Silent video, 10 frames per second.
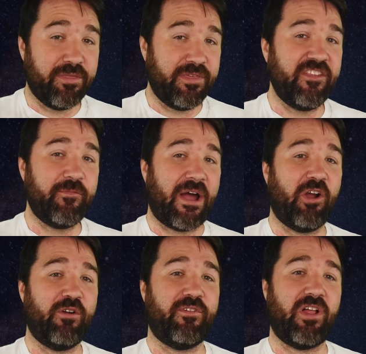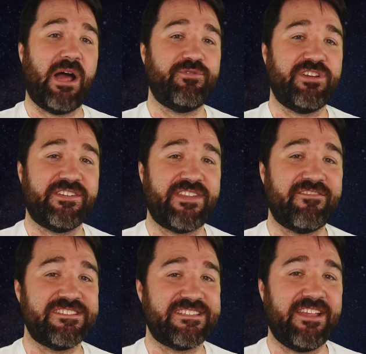These powerful objects
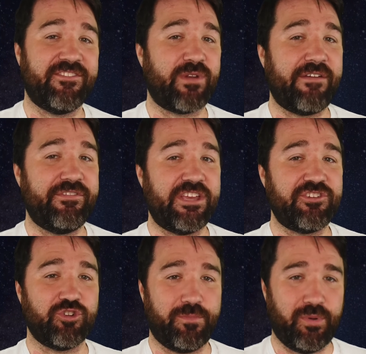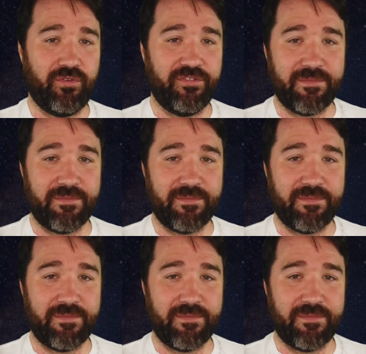have intense gravitational pulls